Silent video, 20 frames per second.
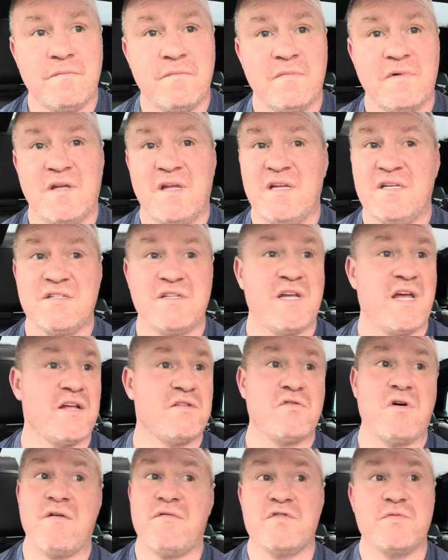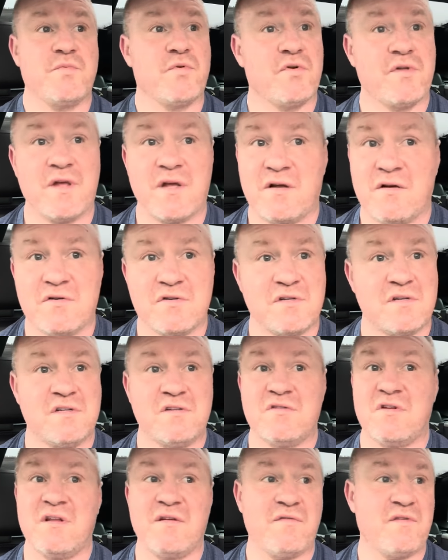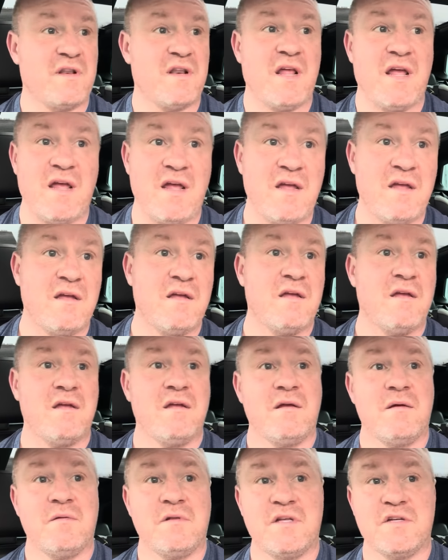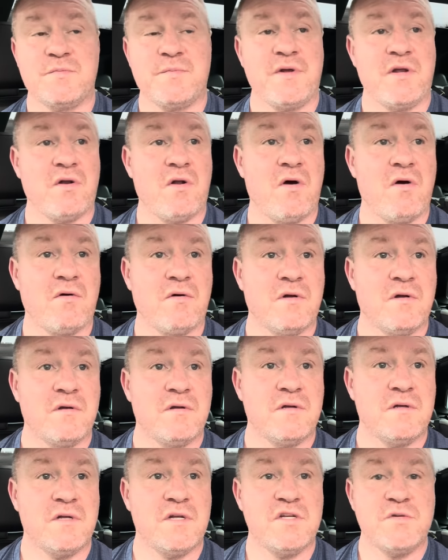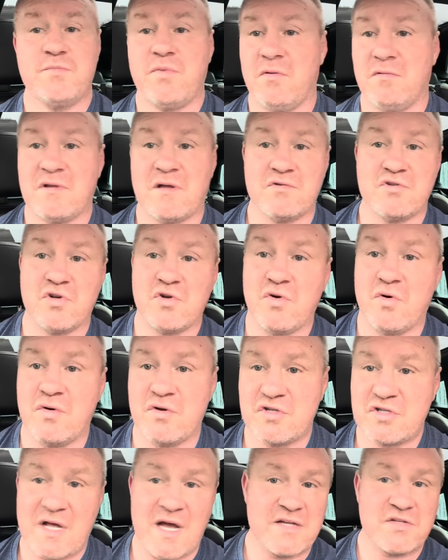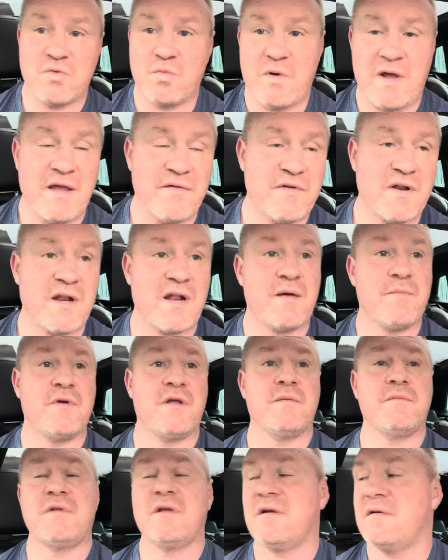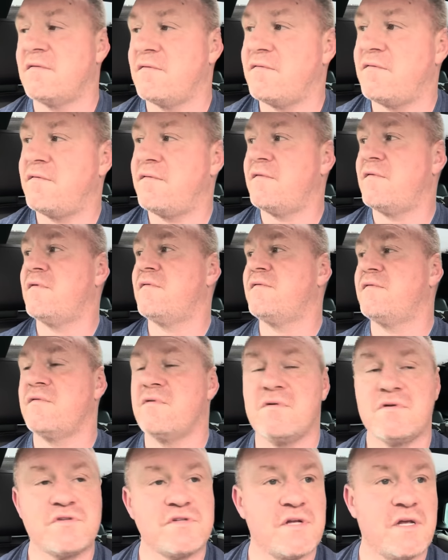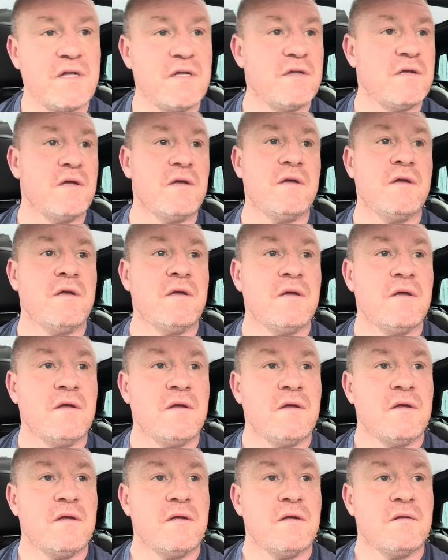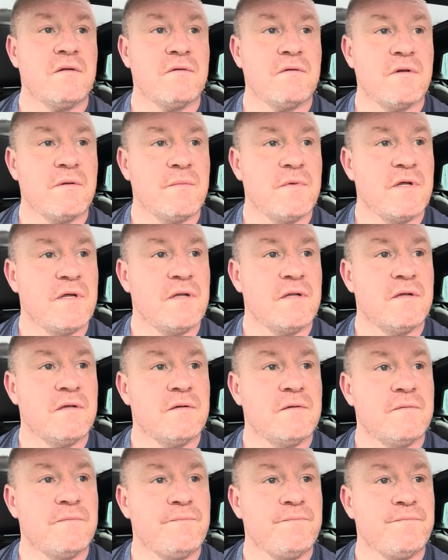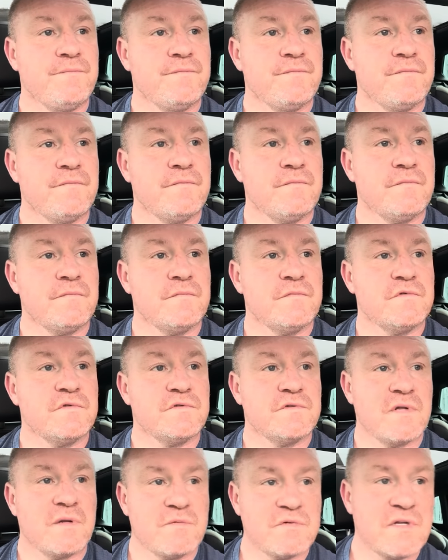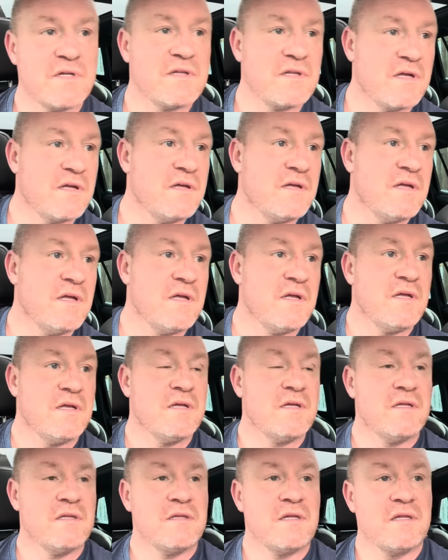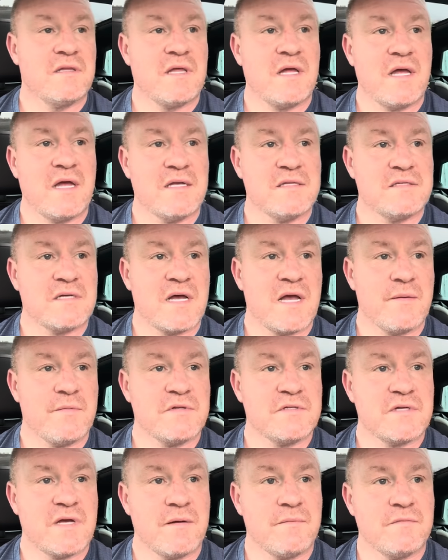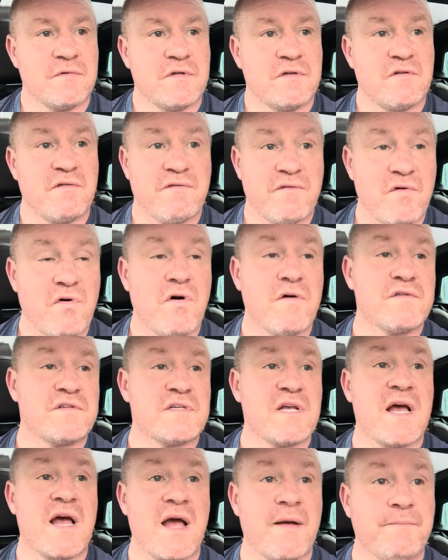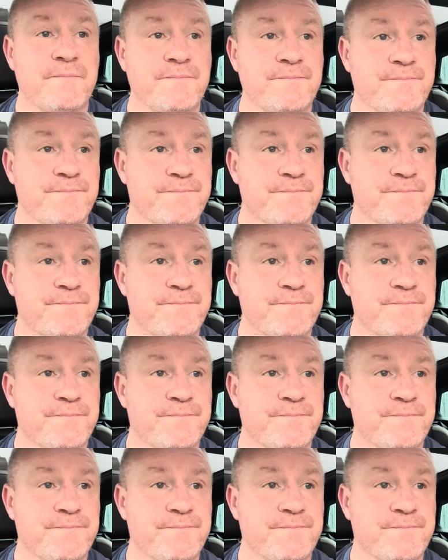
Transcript: He's kicked off his brother because he's not even there, this Pinong. He's pulled out a gun and started waving at me. I'm thinking, oh, for fuck's sake. Know what I mean? So that was like the third time it's happened. The fourth time